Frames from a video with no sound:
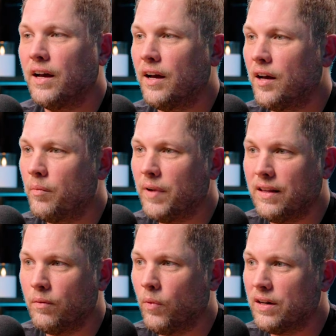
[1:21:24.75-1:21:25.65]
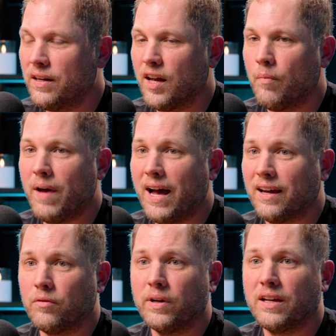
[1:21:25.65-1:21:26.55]
Um, and then wanted to come
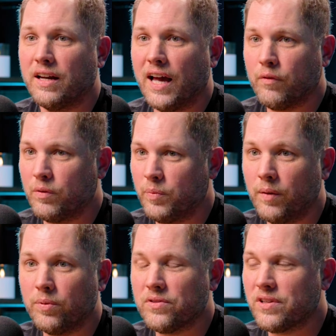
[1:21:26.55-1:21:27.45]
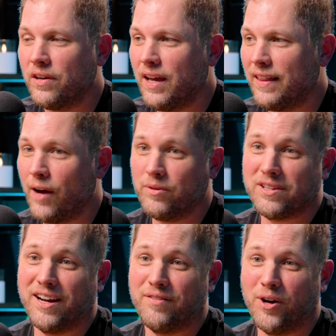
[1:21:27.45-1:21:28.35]
back and reconnect with people. So yeah, that
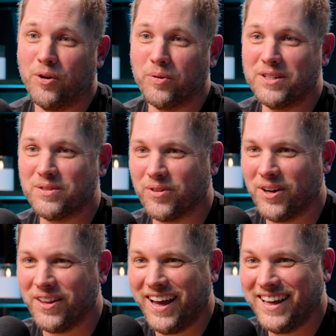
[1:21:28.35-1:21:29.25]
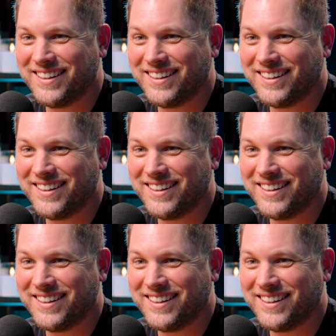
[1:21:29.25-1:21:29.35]
was kind of the whole reason for all